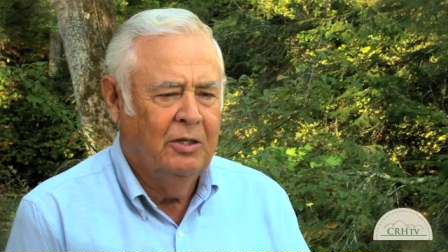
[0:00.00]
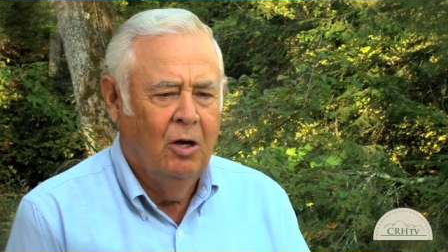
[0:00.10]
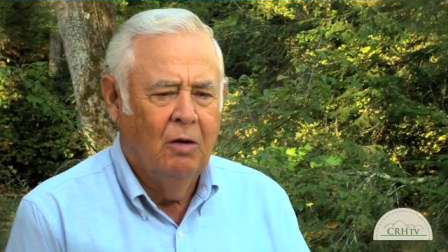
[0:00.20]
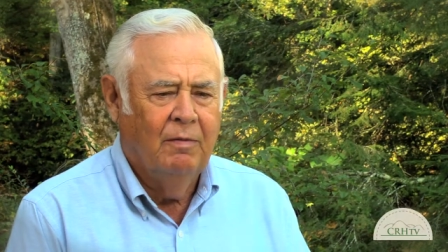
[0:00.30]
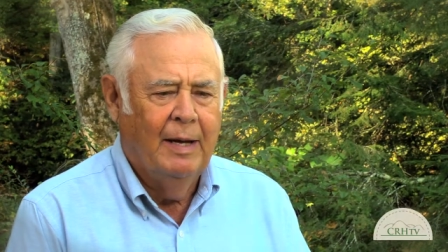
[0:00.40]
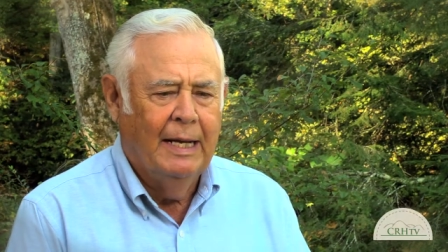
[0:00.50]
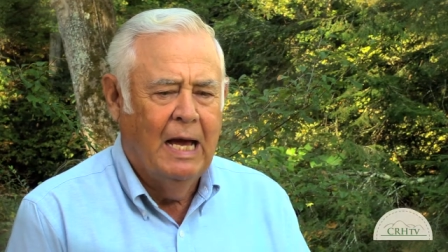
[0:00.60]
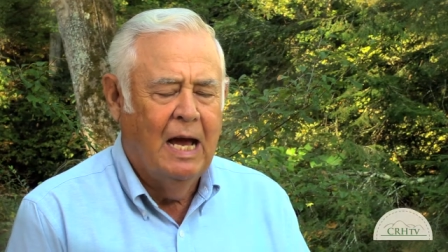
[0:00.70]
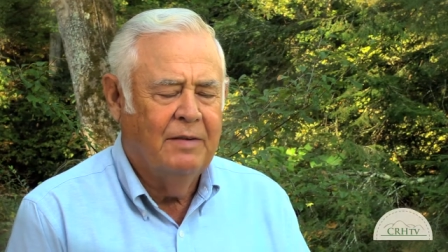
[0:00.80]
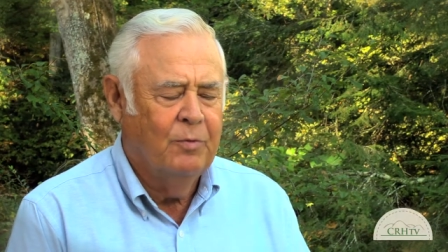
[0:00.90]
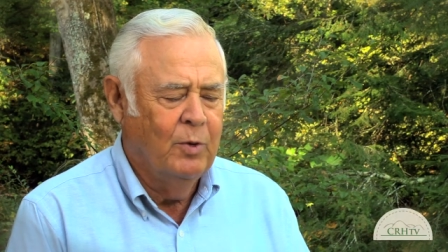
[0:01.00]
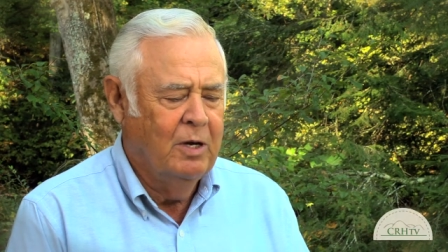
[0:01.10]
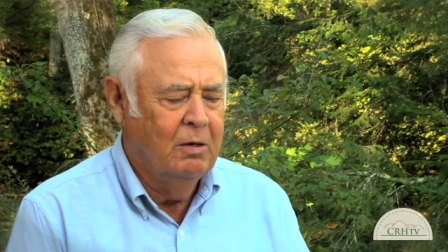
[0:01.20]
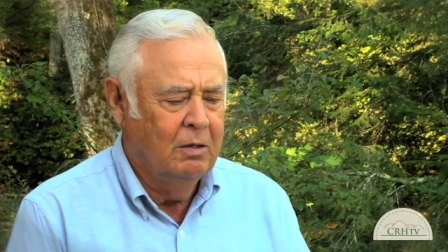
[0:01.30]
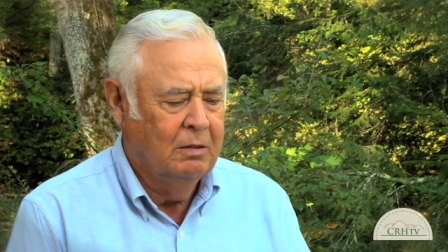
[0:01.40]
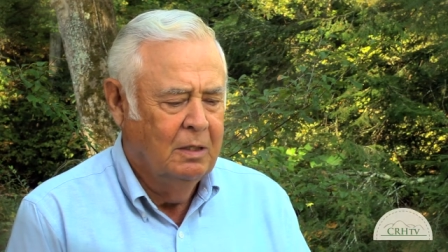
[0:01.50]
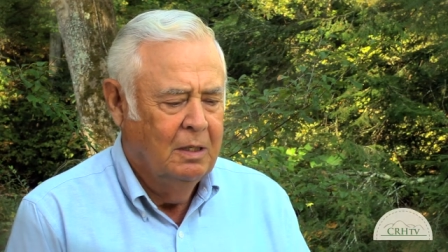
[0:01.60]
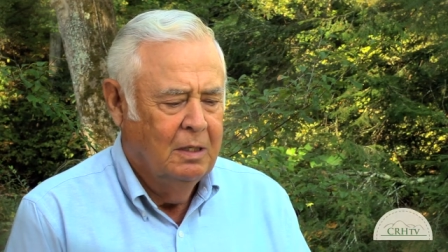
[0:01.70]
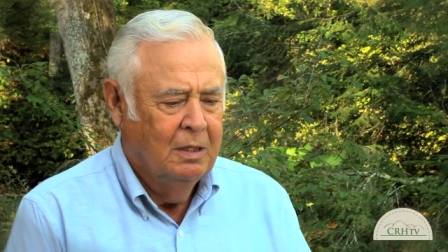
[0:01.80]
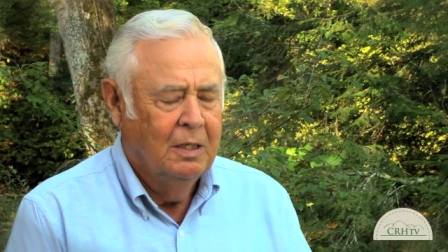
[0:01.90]
all of my life. We are
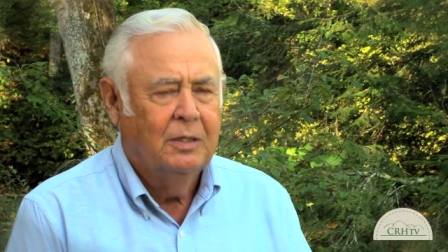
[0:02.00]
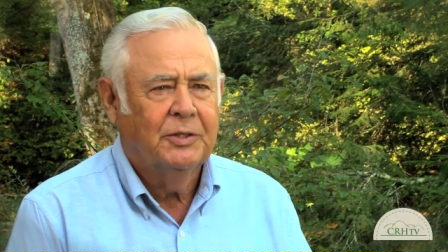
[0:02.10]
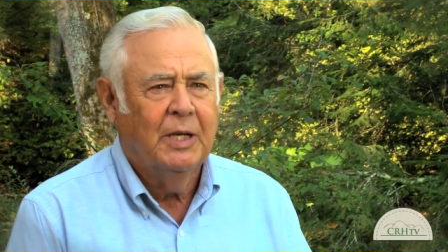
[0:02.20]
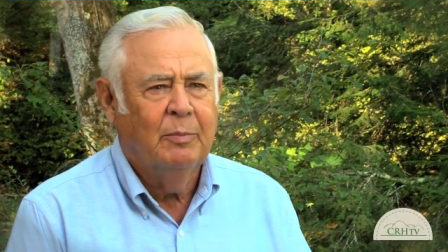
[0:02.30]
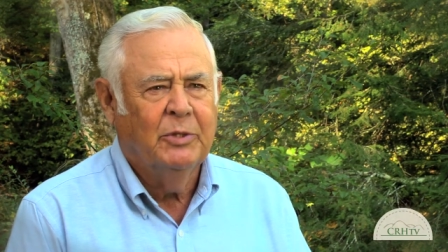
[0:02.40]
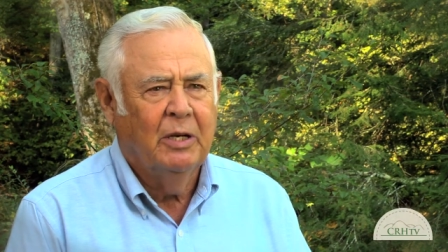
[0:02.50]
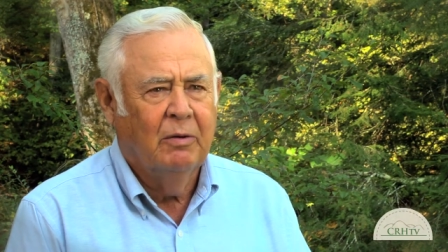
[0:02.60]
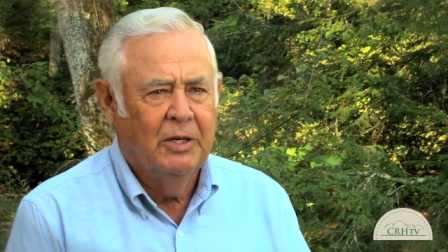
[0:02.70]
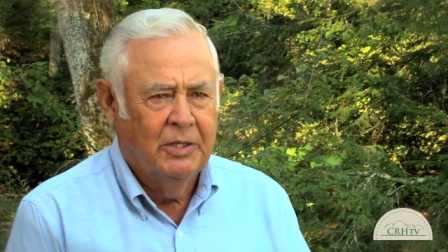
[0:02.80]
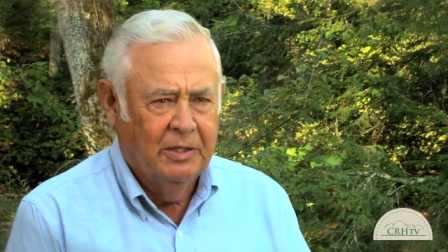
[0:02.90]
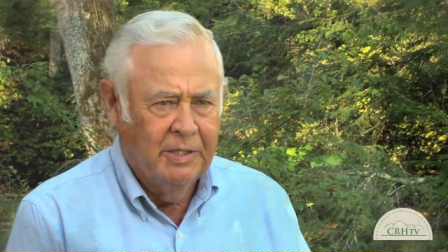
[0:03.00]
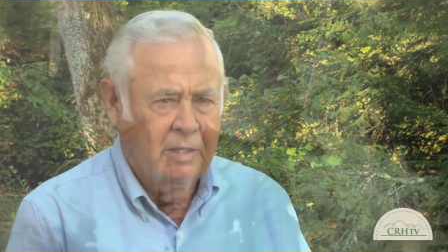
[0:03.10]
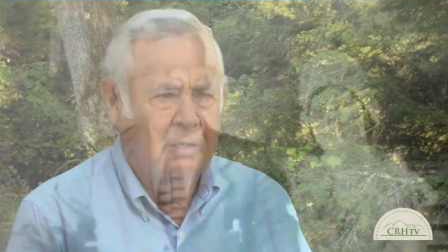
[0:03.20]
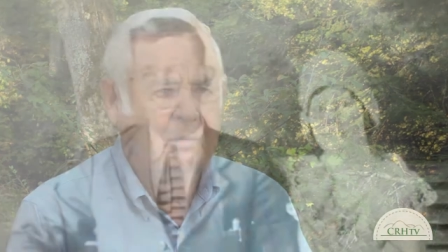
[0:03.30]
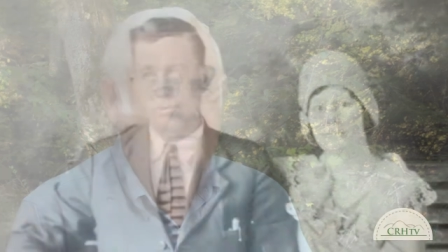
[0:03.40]
seven generations here.